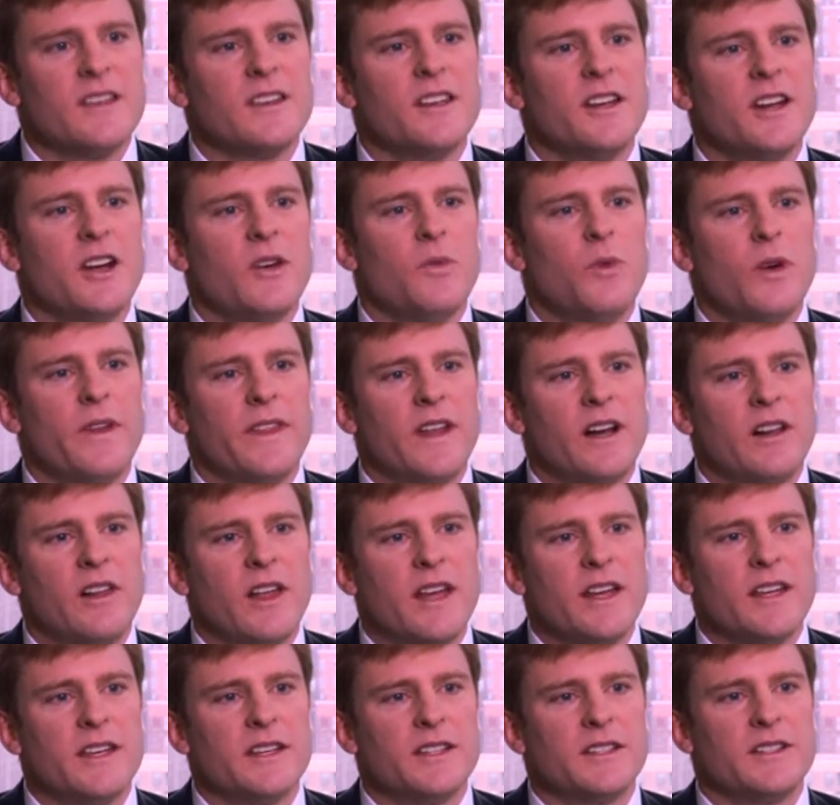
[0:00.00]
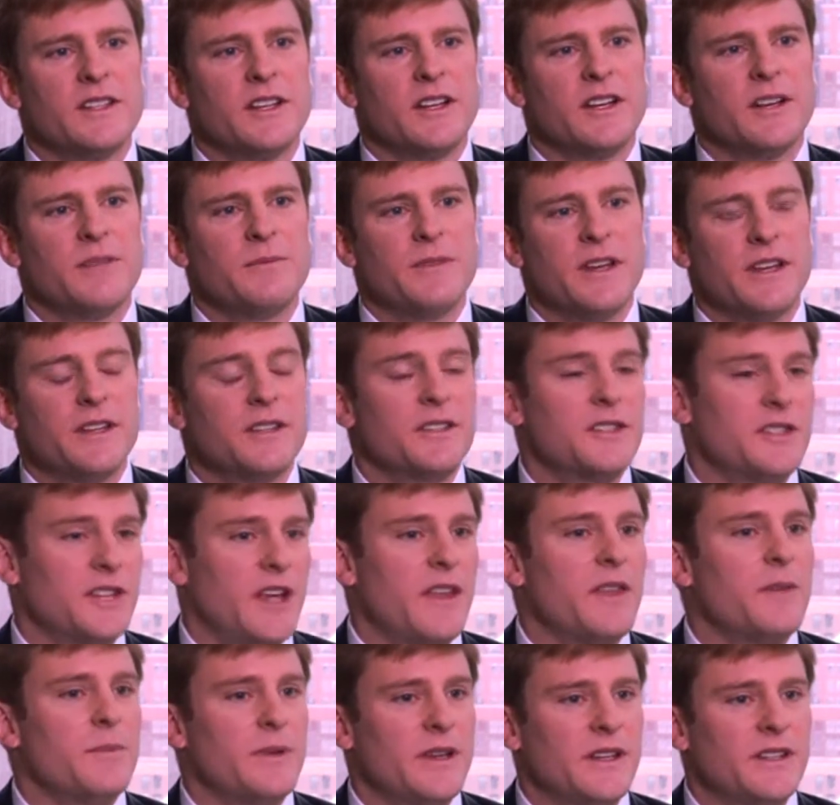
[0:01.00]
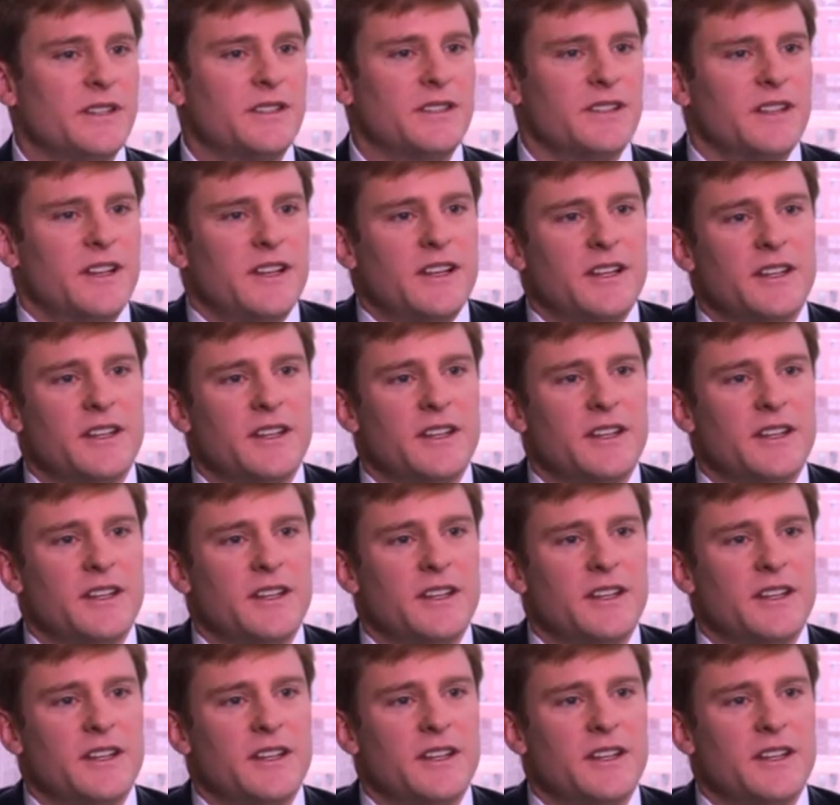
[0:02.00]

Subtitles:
You know, one that I like is Sotheby's.